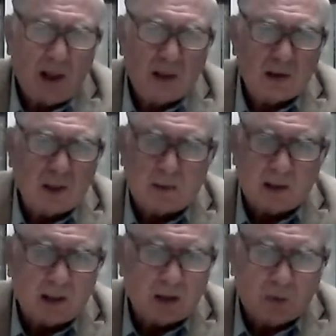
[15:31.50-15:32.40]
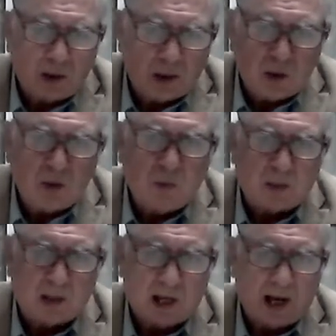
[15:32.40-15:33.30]
So they didn't want to do
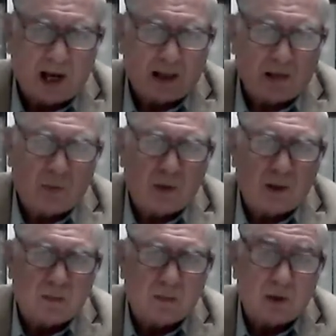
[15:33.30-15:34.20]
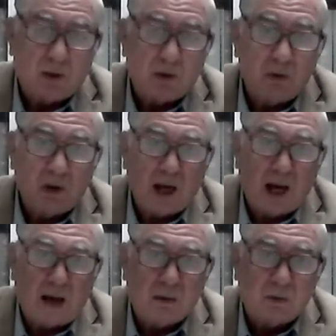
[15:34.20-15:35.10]
what God wanted them to do,
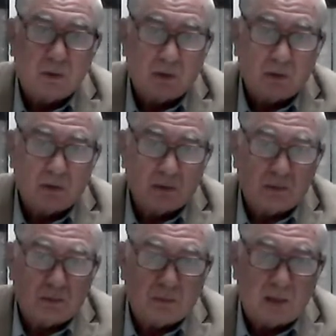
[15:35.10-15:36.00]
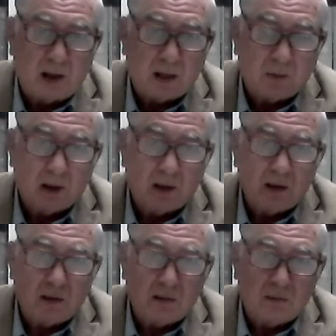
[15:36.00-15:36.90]
scatter and
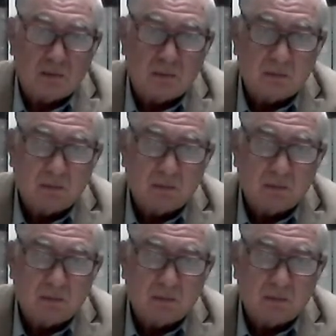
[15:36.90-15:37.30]
migrate and